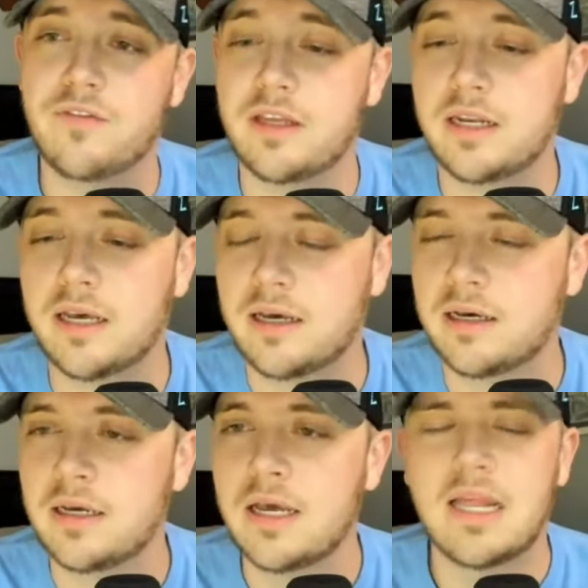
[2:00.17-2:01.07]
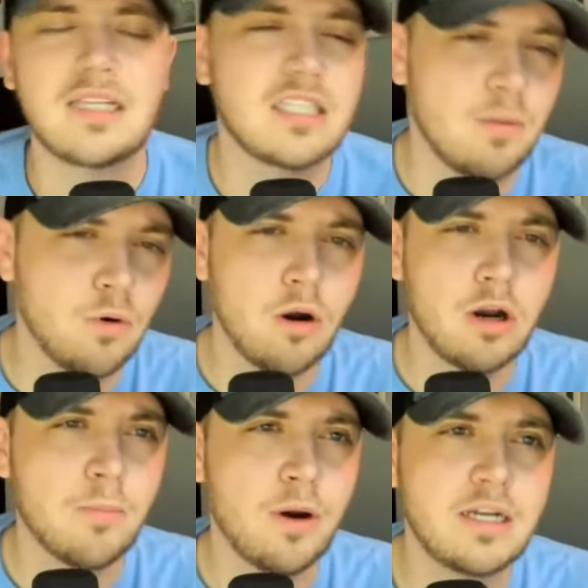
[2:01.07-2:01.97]
And that's something we're all
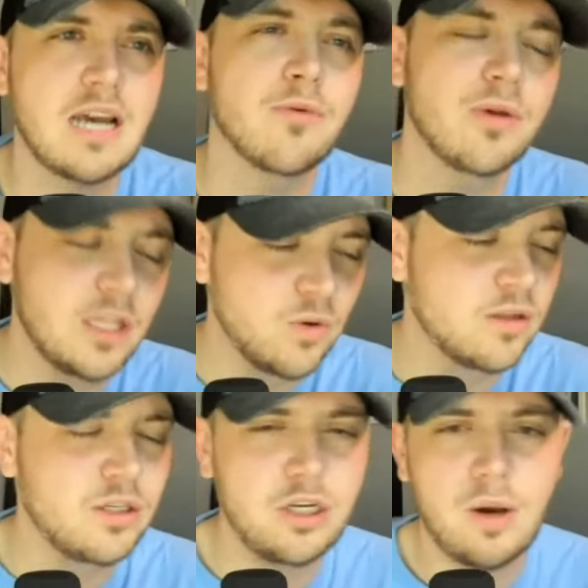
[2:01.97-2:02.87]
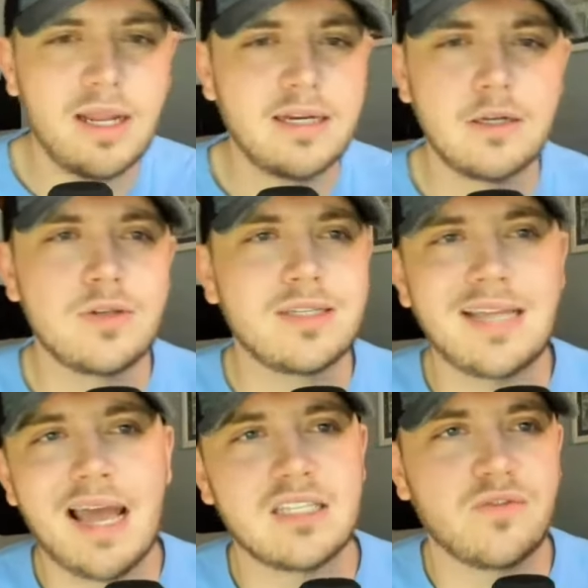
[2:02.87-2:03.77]
going to break down. But really quickly, you know, I like to do
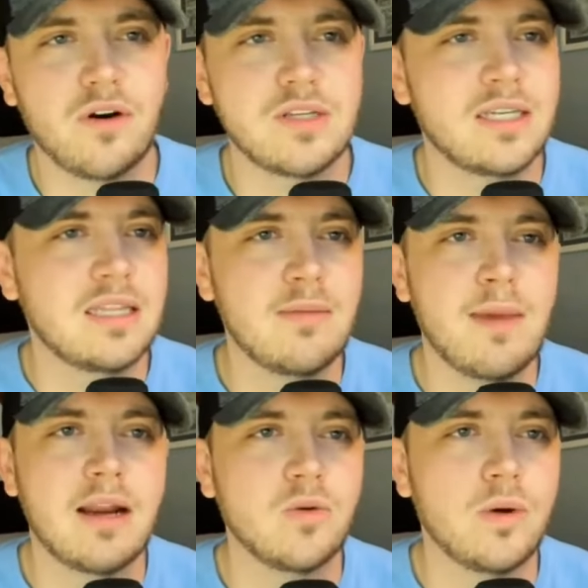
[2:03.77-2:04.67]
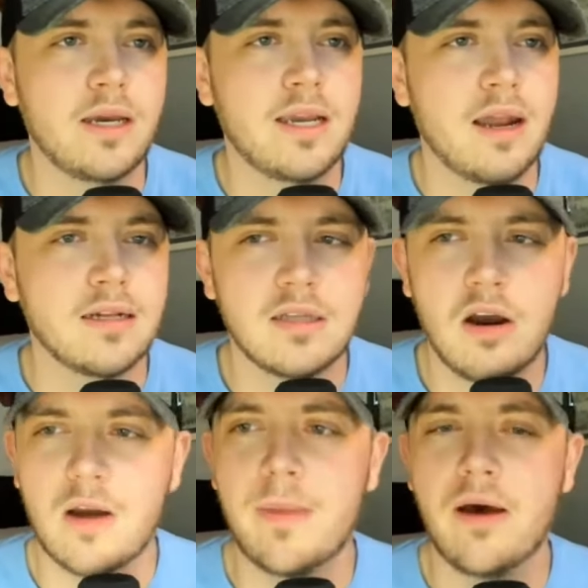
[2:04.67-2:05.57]
stats first, get them out of the way, kind of
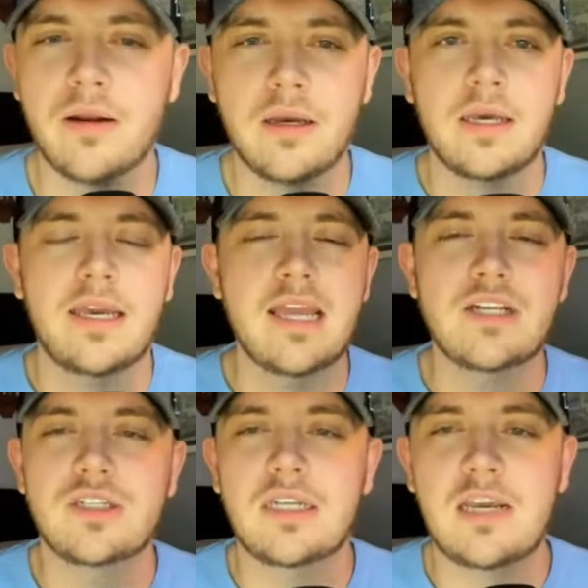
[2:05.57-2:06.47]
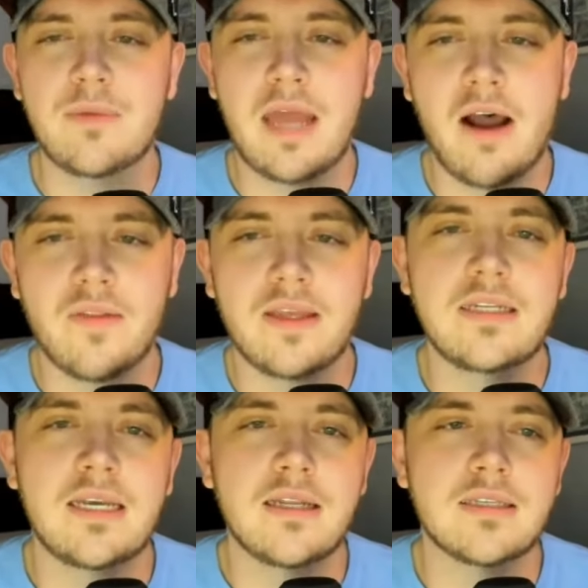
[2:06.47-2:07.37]
talk about each team and how they
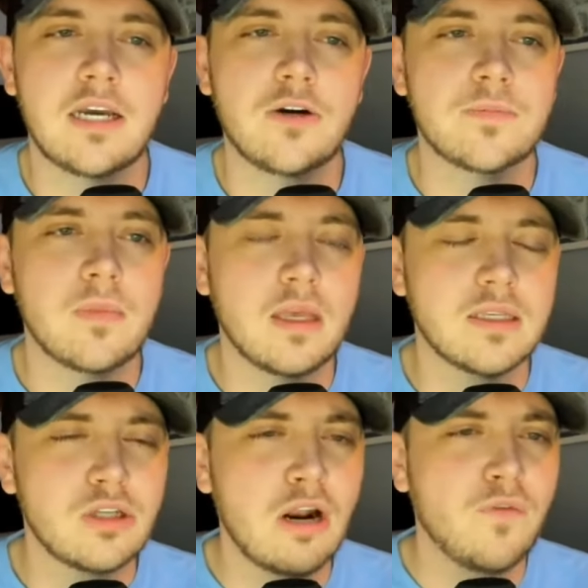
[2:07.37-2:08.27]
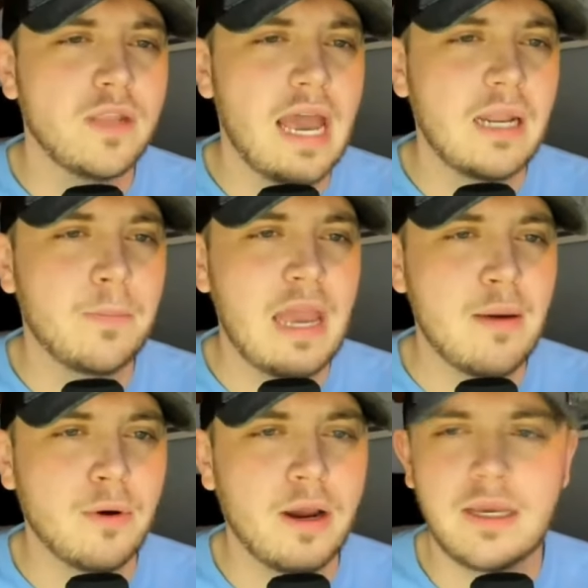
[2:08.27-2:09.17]
did. So let's start off with
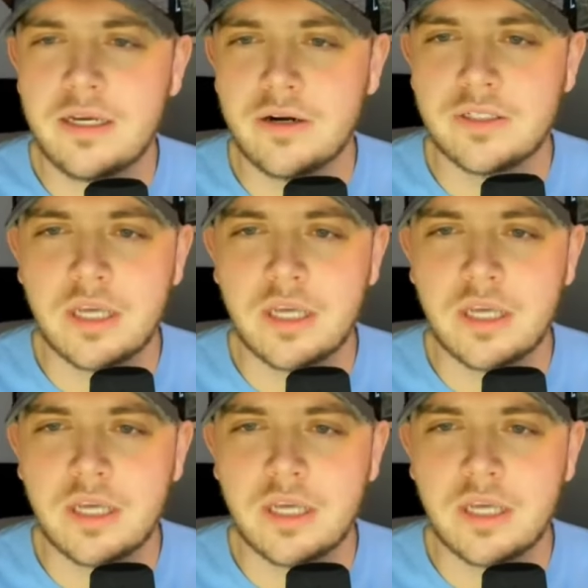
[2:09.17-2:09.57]
Alabama right here.